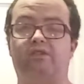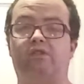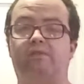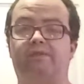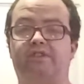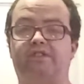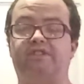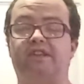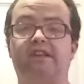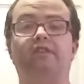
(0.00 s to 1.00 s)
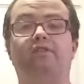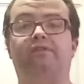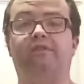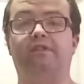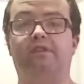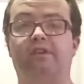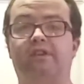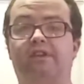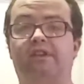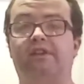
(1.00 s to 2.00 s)
obvious sight of
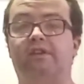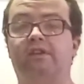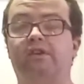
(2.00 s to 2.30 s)
the